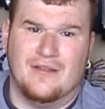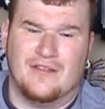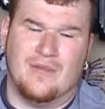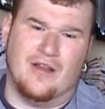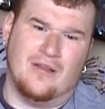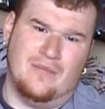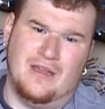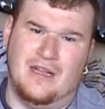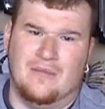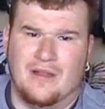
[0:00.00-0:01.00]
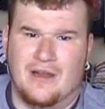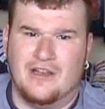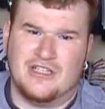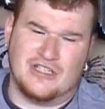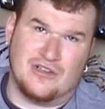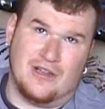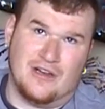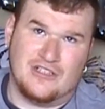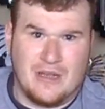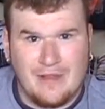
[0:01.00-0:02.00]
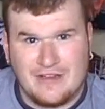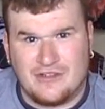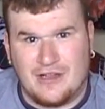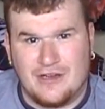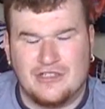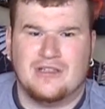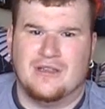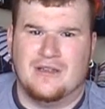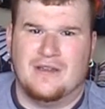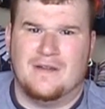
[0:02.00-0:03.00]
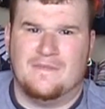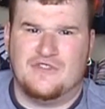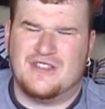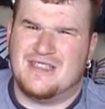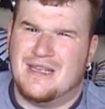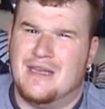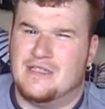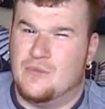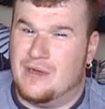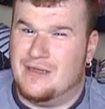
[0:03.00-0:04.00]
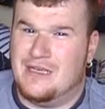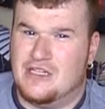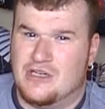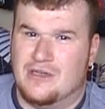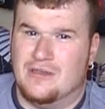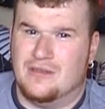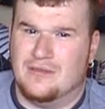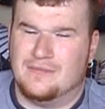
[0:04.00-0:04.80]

Small, medium, large, extra large, double extra large. Just in case you win a t-shirt.